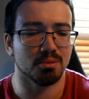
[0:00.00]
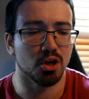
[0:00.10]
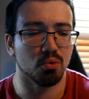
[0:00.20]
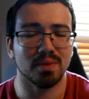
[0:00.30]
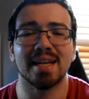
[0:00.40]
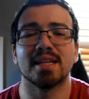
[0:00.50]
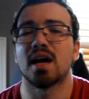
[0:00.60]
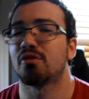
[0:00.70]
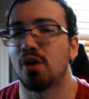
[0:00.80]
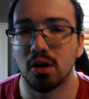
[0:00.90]
you know, they did
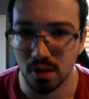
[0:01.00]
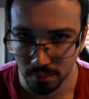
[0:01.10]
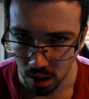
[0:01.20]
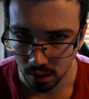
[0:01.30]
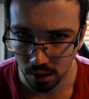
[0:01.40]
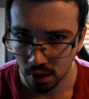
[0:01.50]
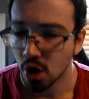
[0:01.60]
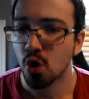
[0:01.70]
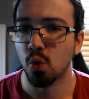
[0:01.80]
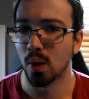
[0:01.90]
not follow the manga
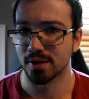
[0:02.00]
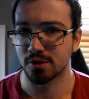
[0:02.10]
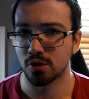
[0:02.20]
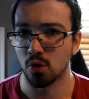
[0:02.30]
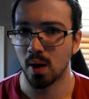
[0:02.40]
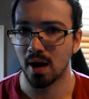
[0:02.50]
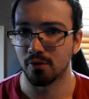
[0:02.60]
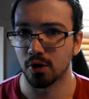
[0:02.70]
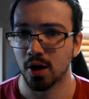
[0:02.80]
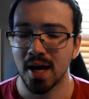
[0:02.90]

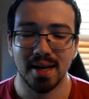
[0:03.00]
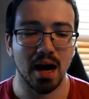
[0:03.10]
whatsoever.